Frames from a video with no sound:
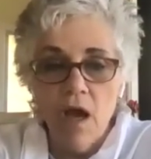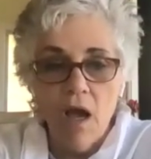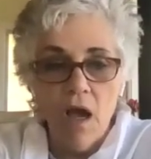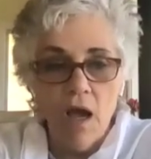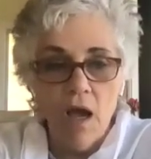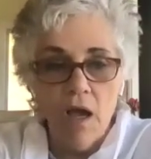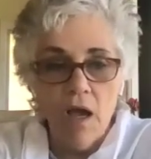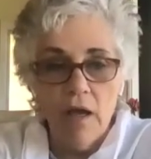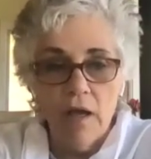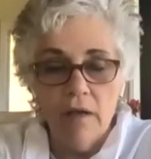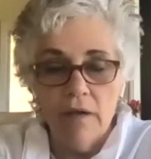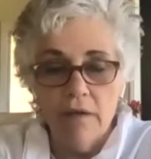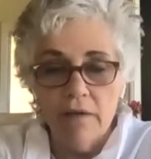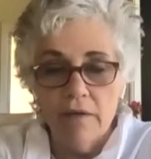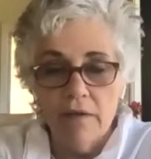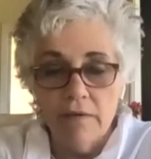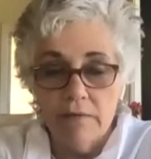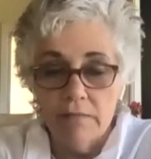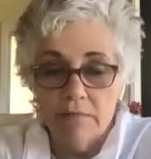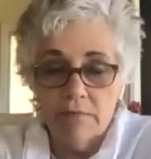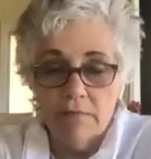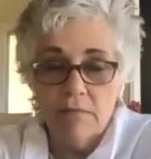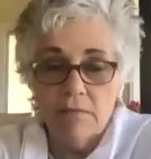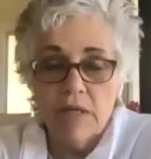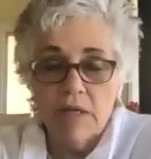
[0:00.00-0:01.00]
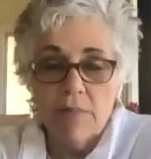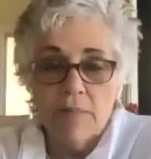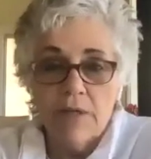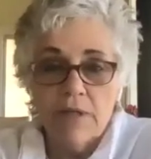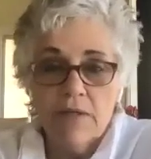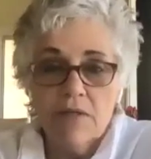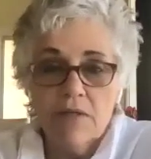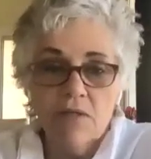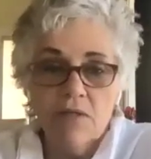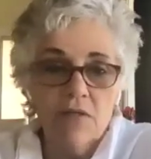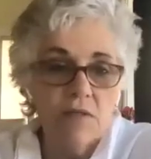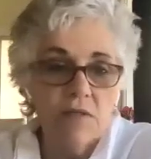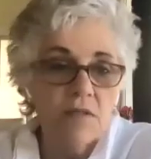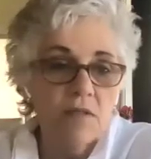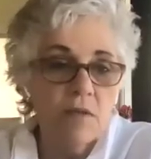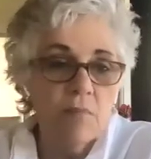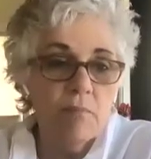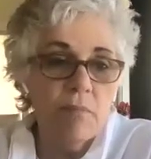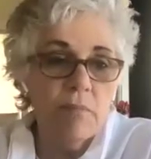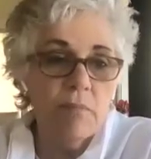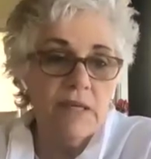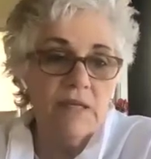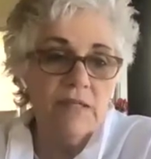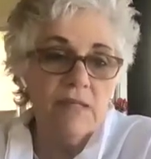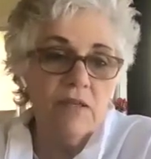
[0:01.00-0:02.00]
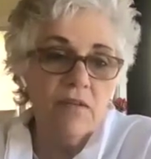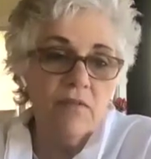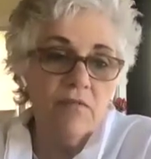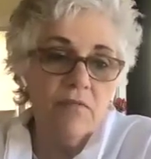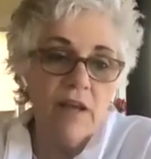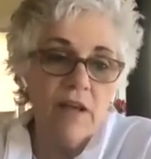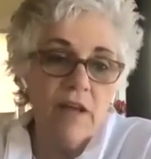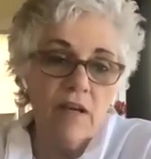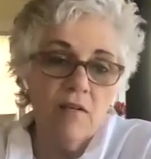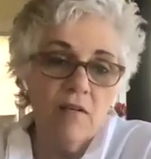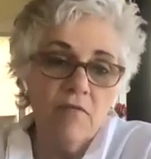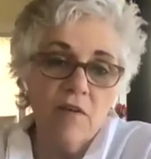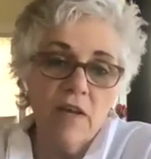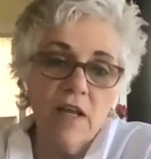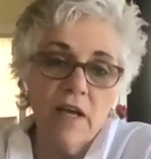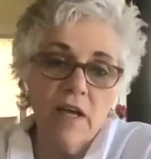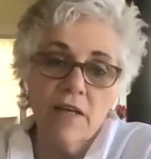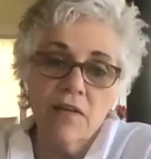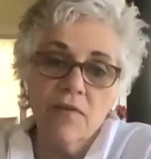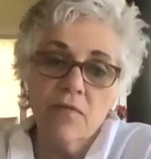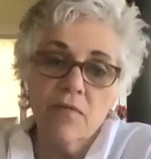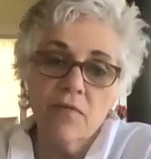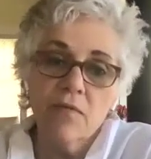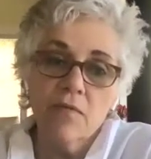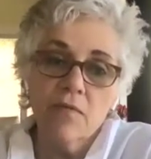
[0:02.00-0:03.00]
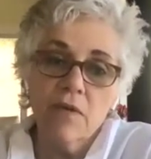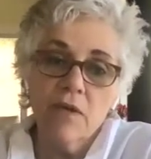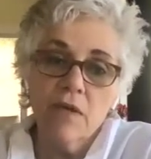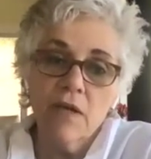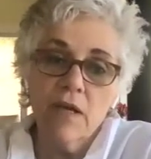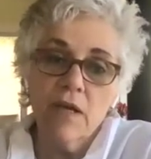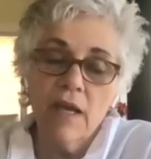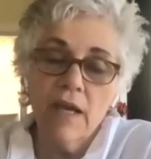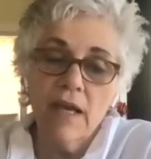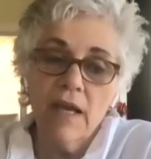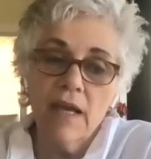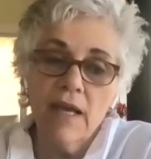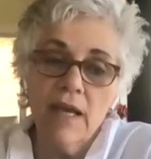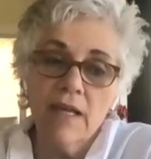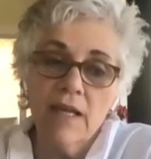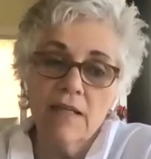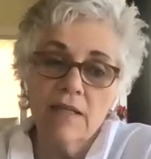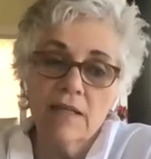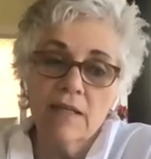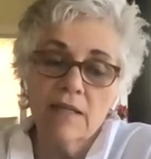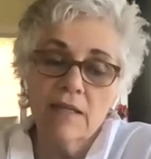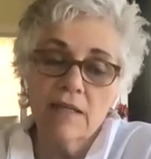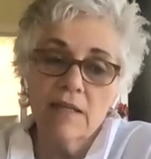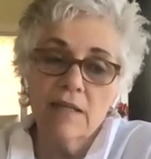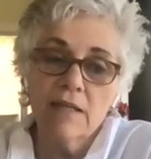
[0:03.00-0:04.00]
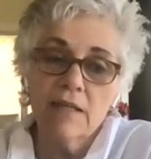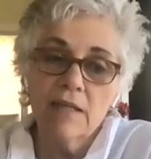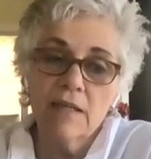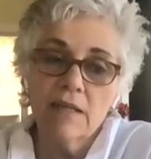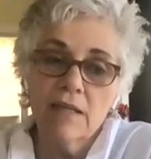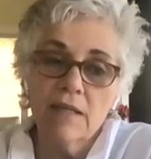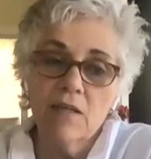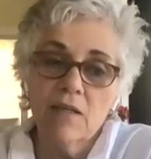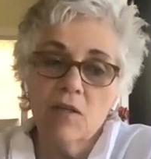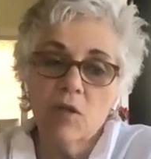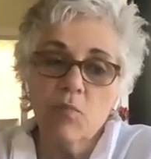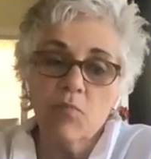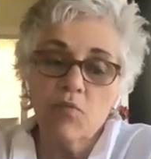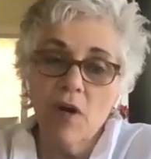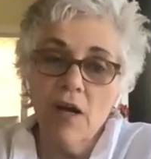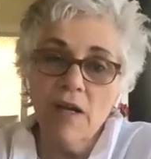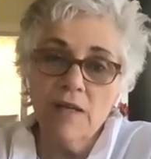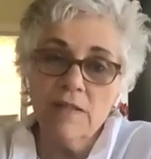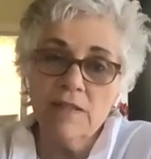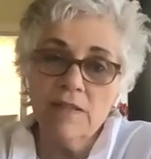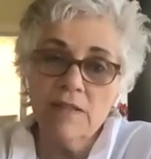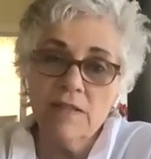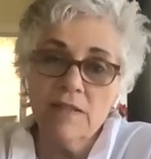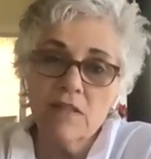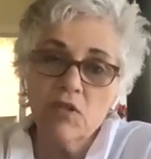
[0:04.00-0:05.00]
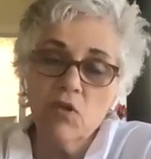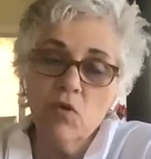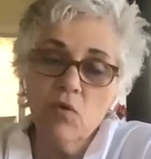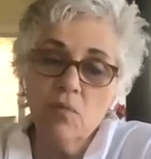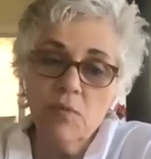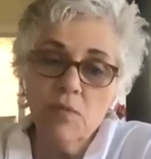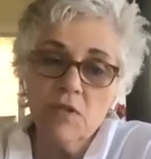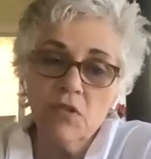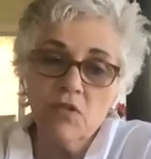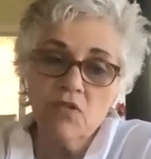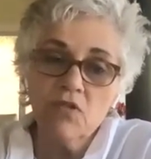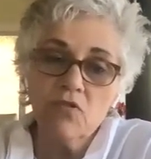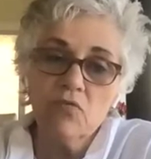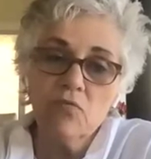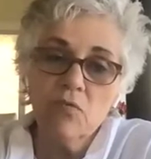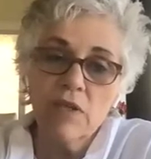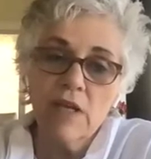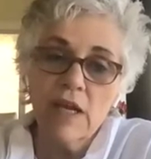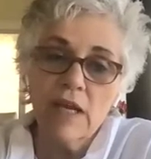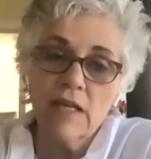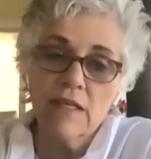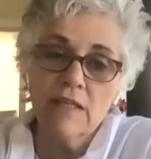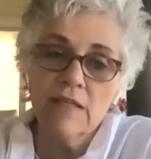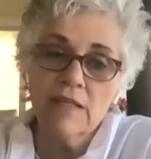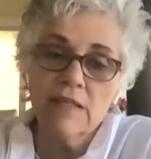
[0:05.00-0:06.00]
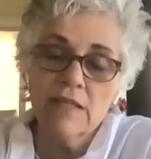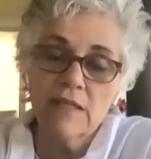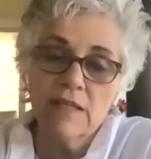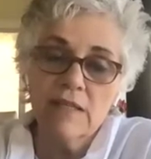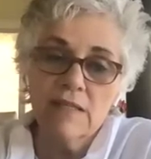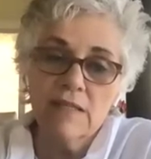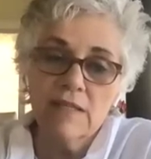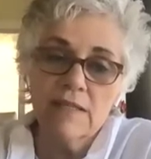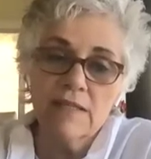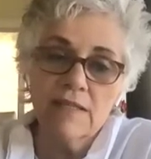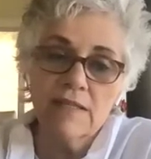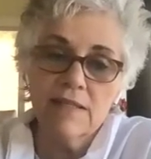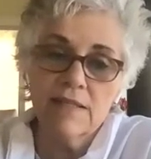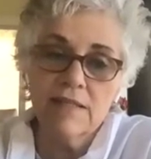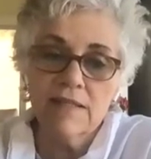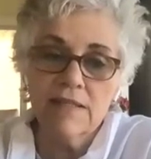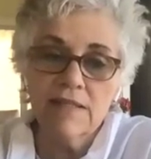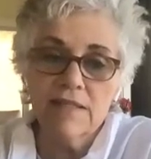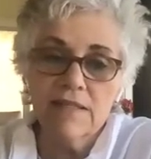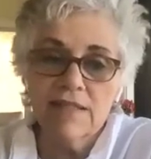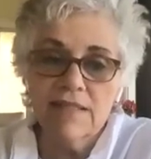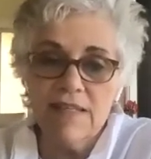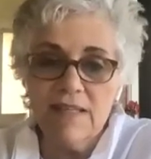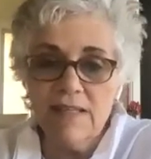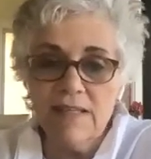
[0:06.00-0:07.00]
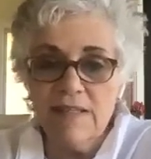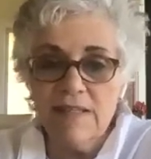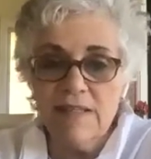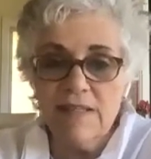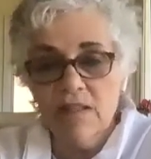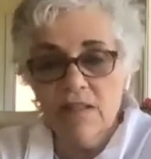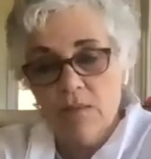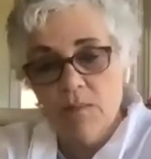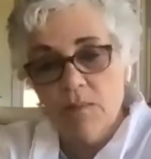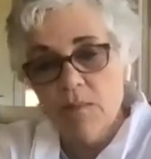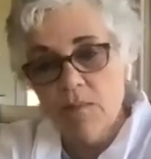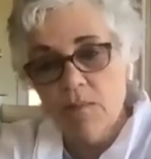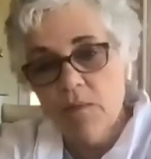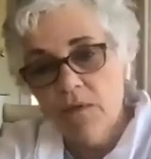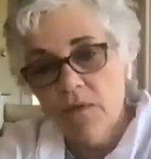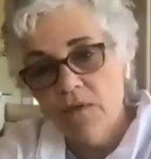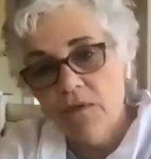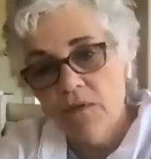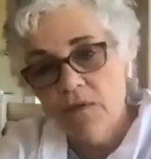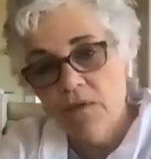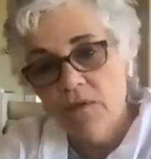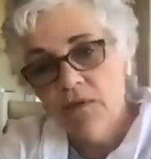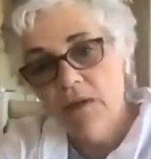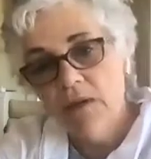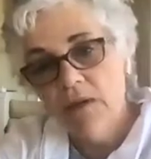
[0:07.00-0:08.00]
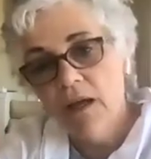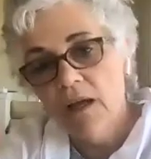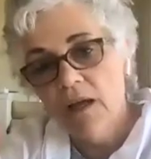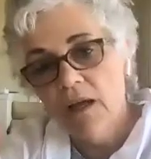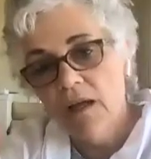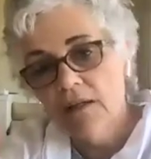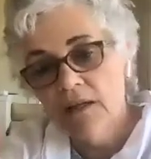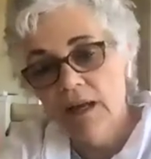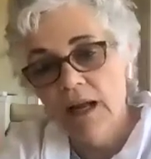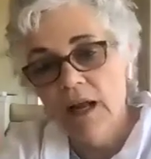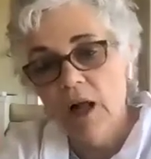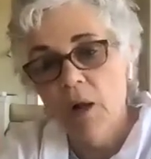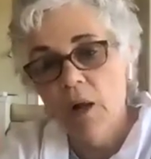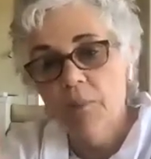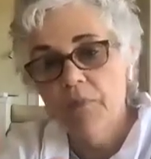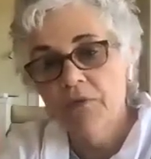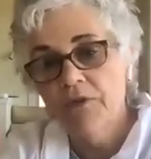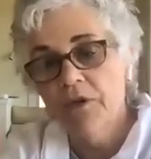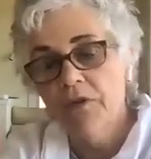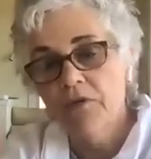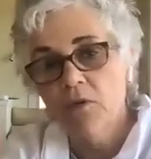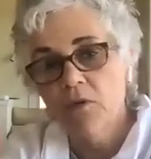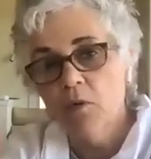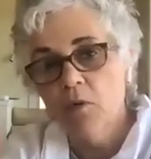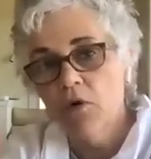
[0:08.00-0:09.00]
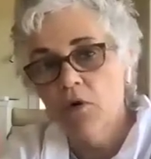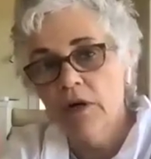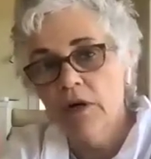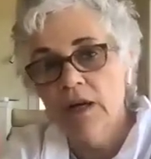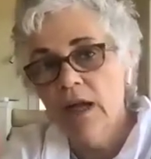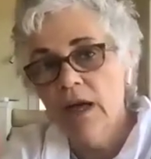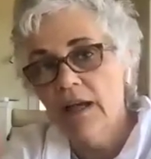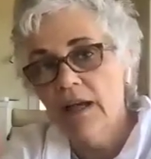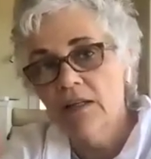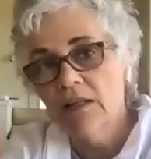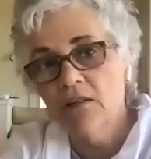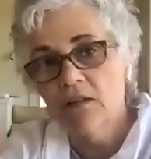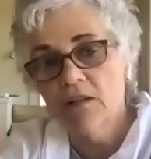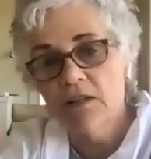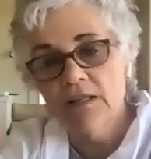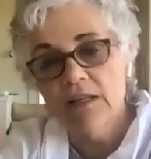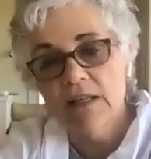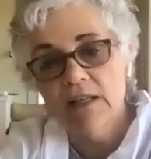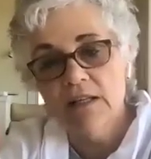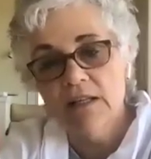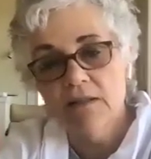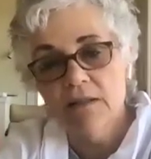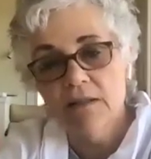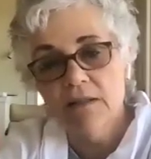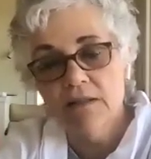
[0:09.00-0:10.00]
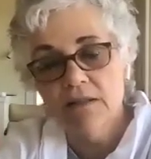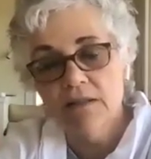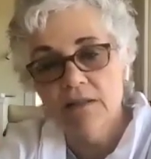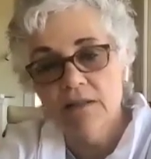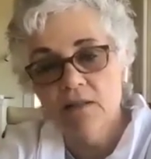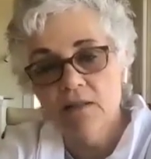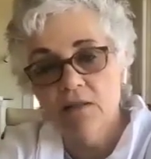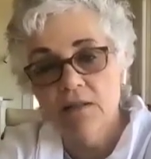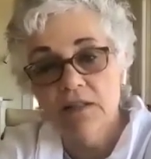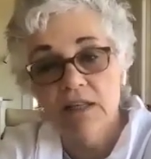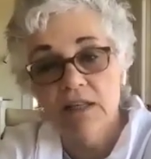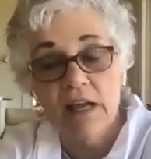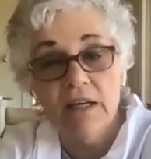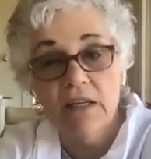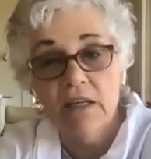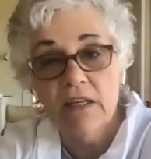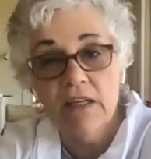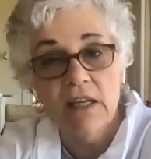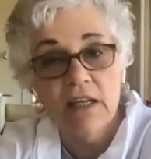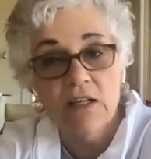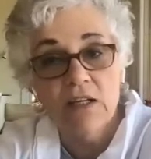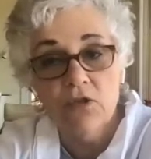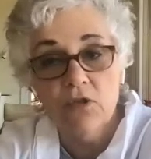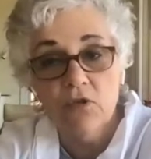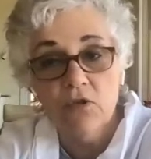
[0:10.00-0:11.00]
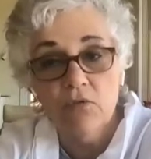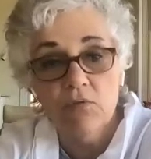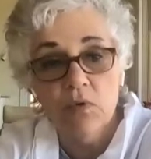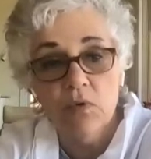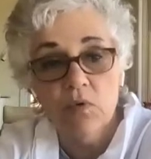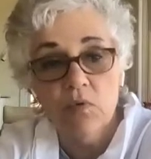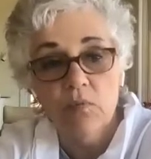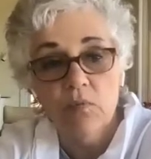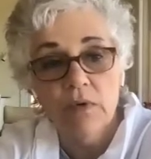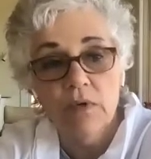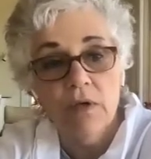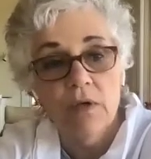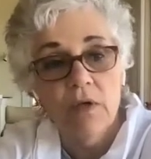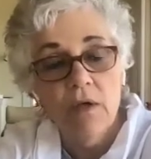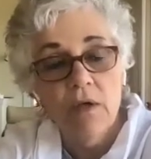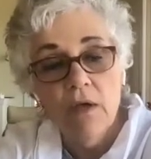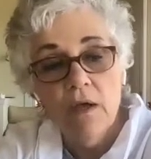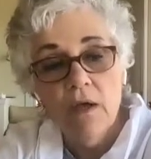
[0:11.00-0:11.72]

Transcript: Maybe it's just the basic fact of life. And in the process, humans create these systems, and it helps us organize us as a society, as a group.